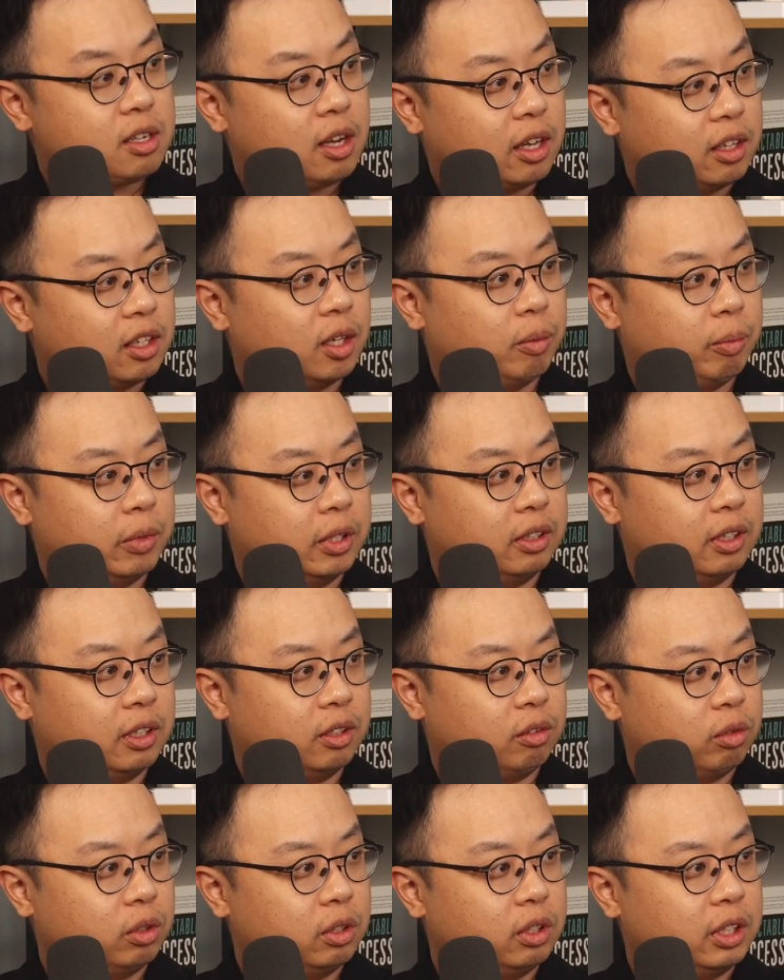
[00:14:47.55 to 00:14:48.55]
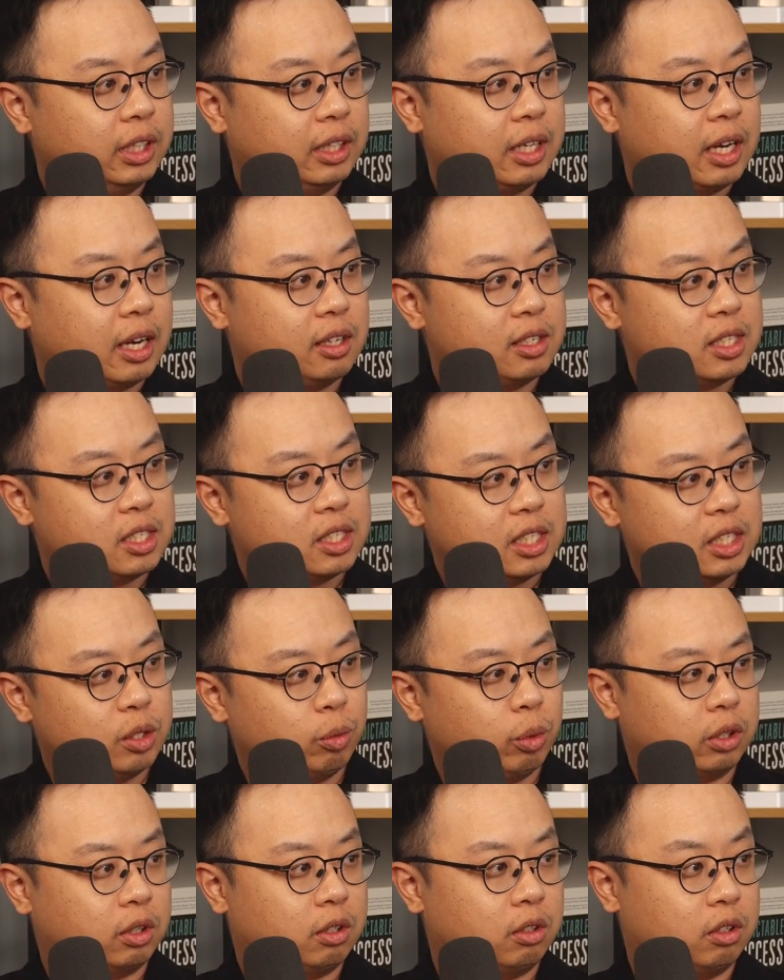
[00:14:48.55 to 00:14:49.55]
on them and really kind of see
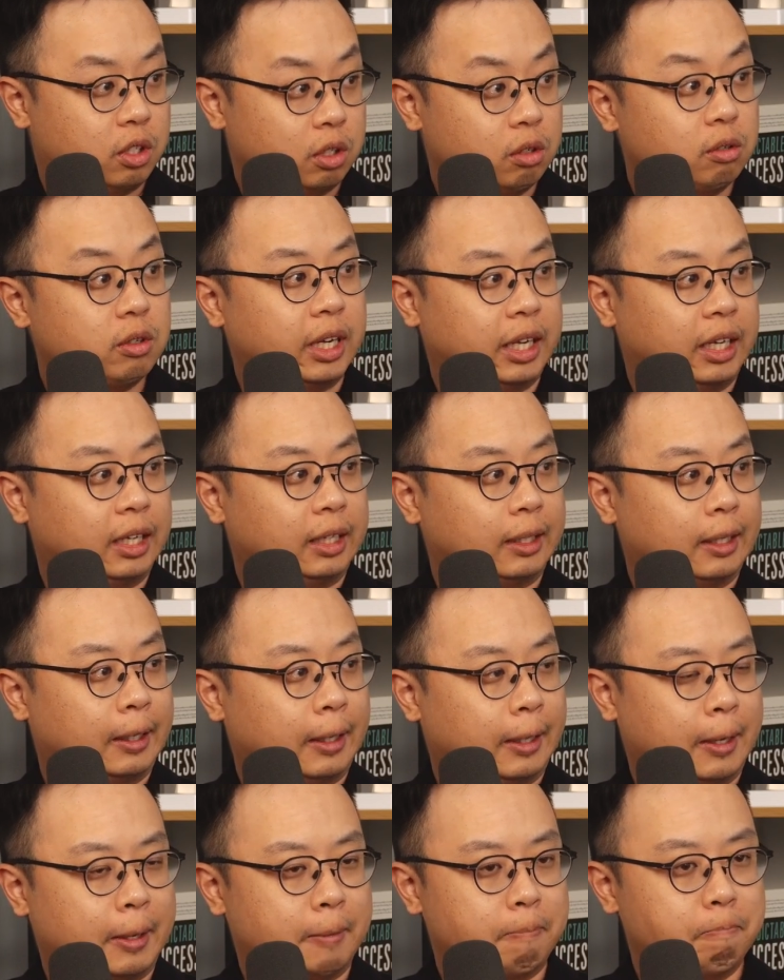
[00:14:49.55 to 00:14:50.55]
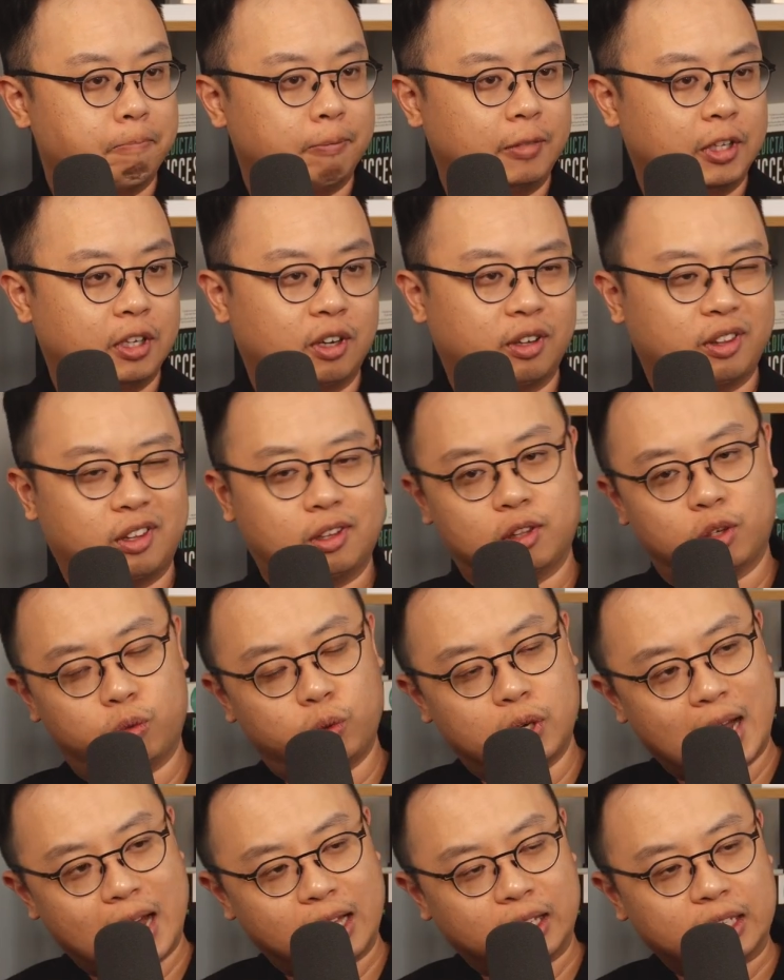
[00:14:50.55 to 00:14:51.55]
what they're doing. The
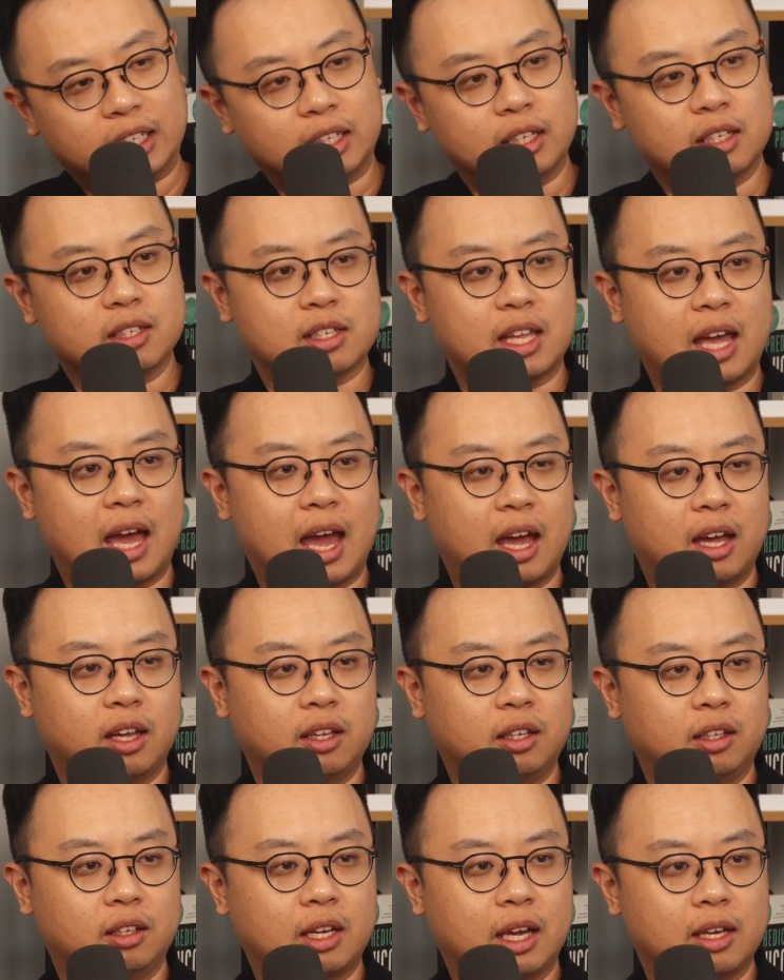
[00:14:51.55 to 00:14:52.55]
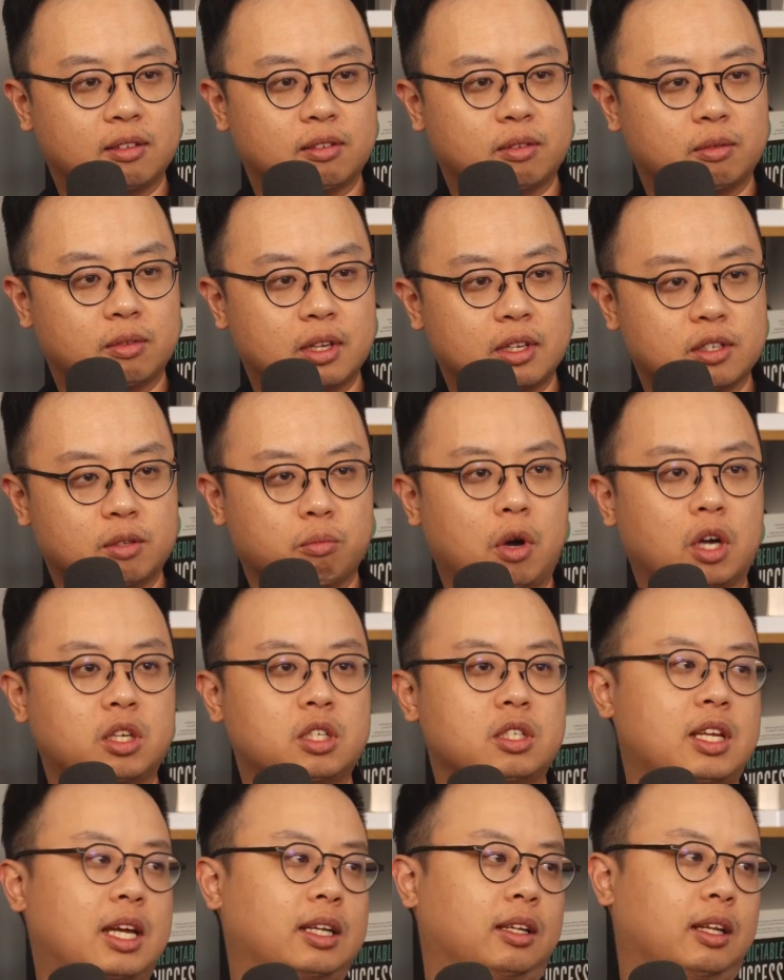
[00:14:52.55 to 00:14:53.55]
reality is that as much
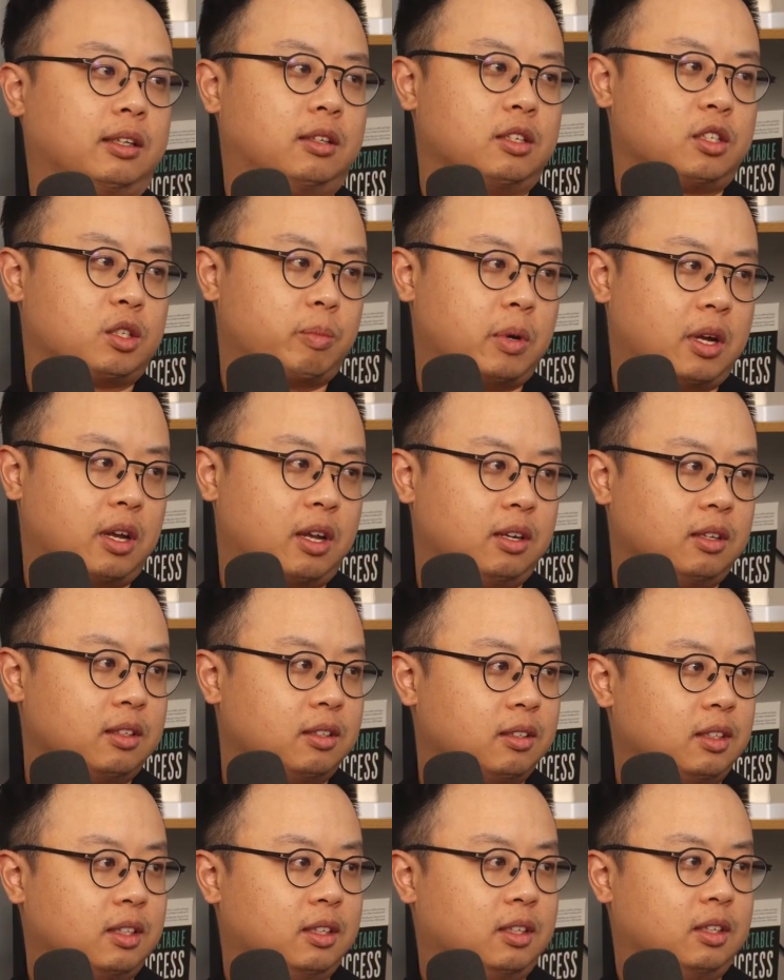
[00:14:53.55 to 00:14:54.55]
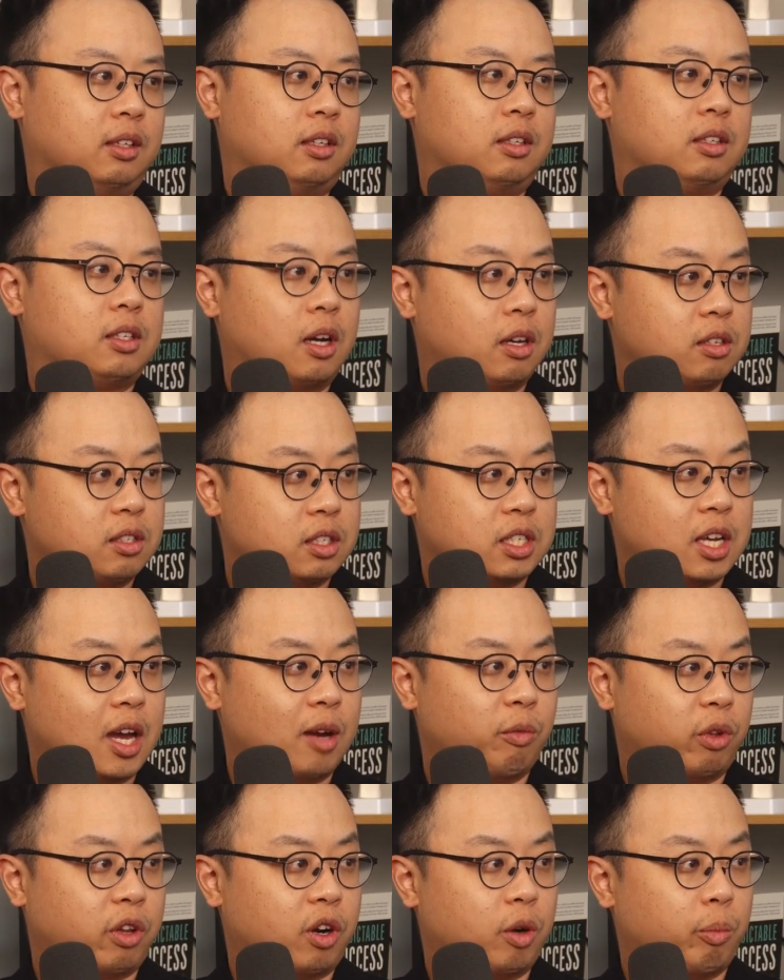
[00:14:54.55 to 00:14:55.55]
as I'd like to spend tons of
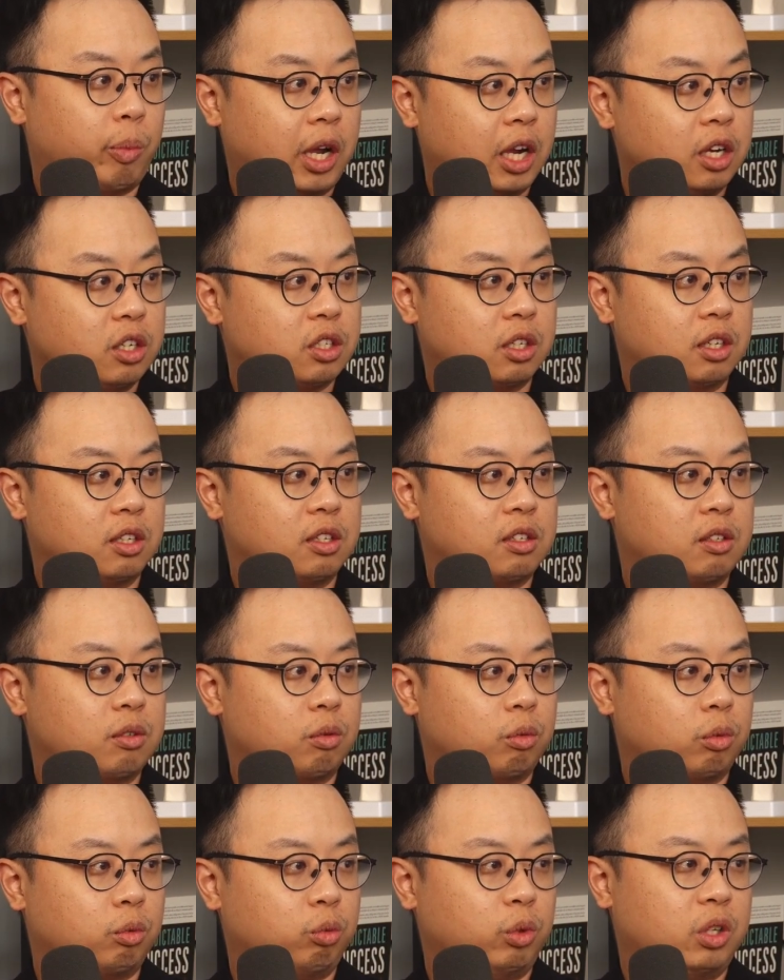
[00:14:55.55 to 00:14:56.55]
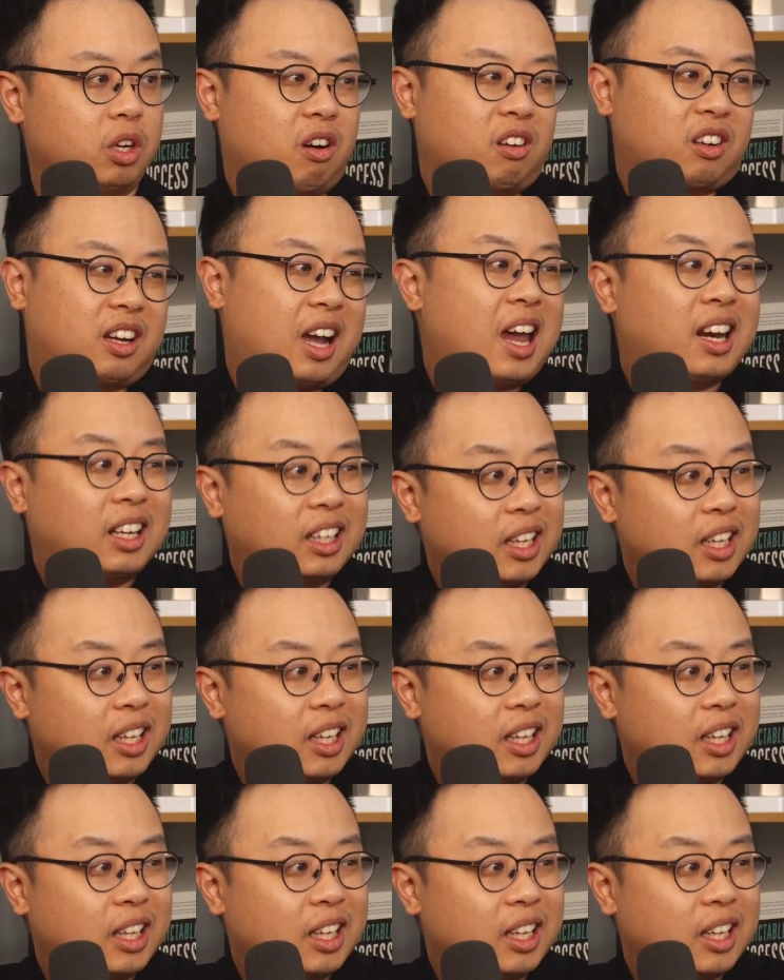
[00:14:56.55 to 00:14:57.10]
time with our patients, we are kind of